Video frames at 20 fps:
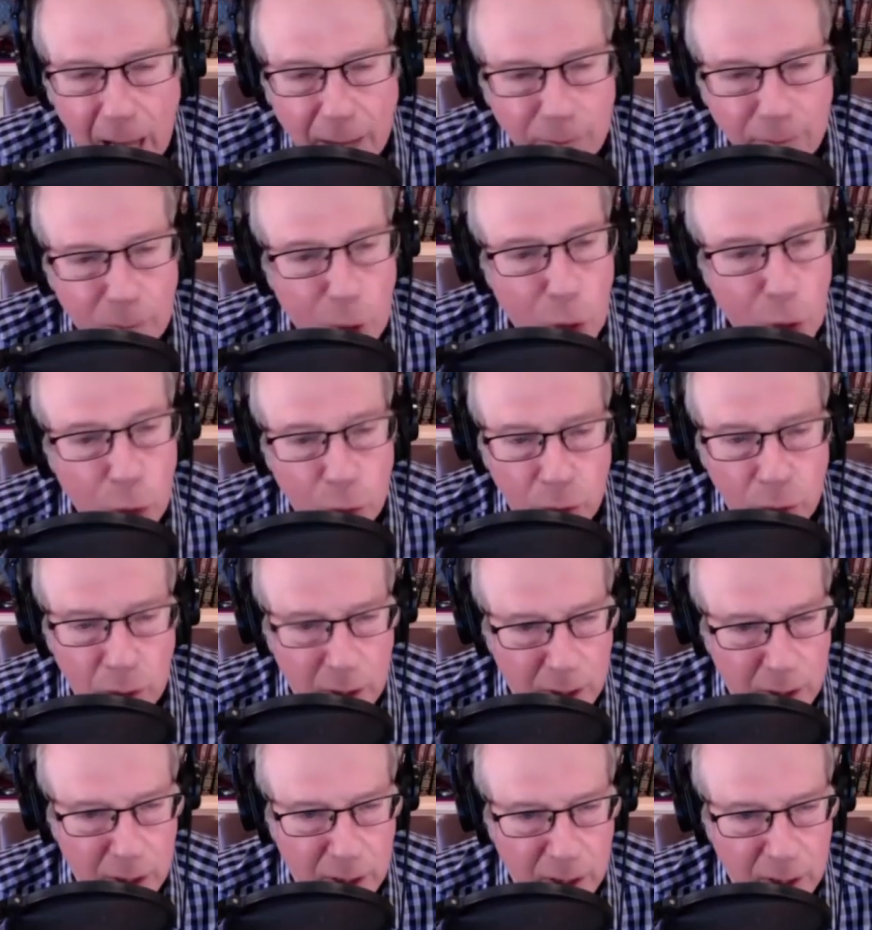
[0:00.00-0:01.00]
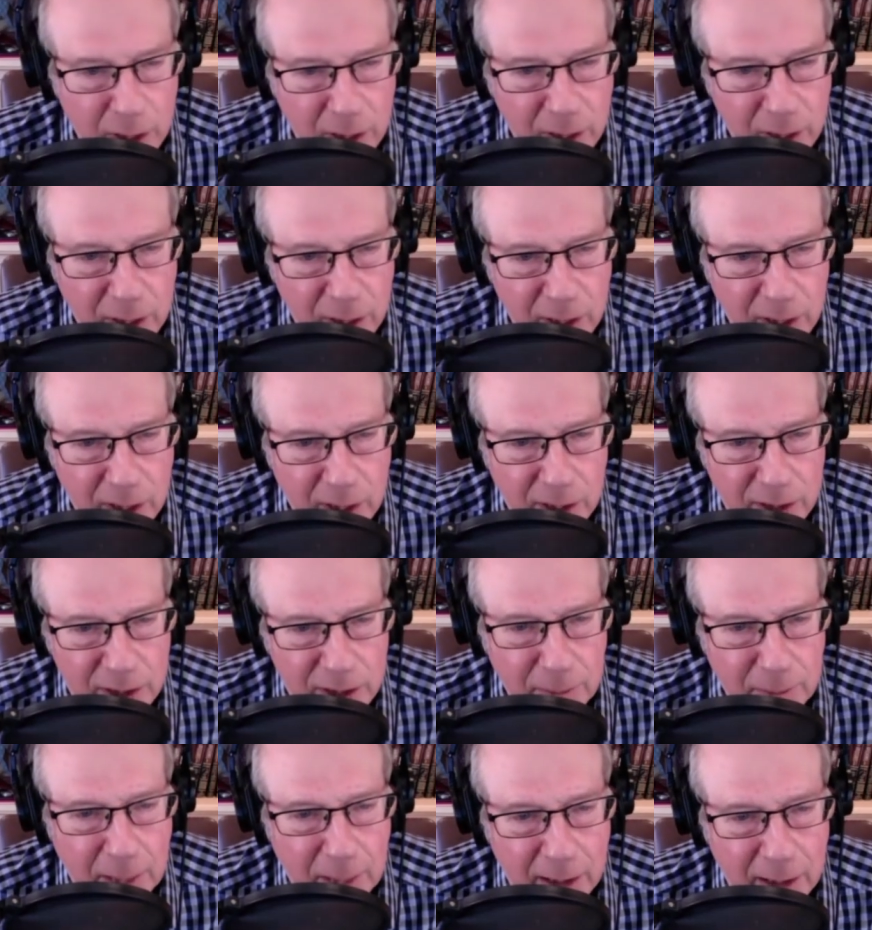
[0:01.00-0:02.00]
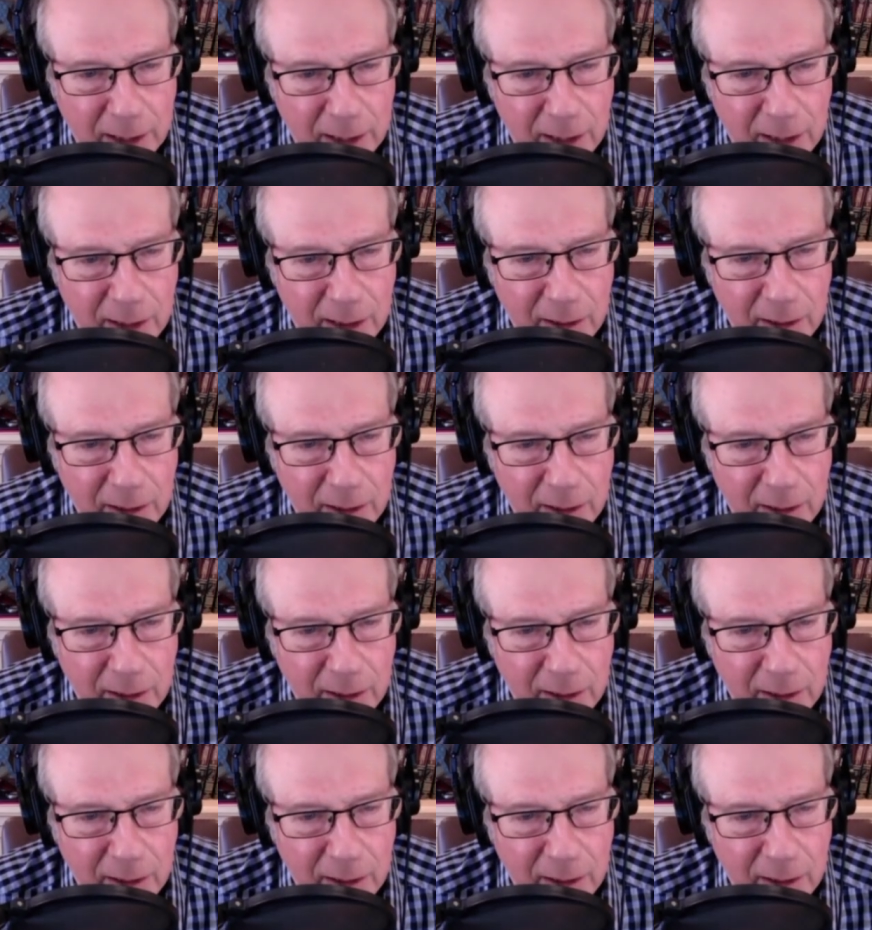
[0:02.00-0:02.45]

Moon to my little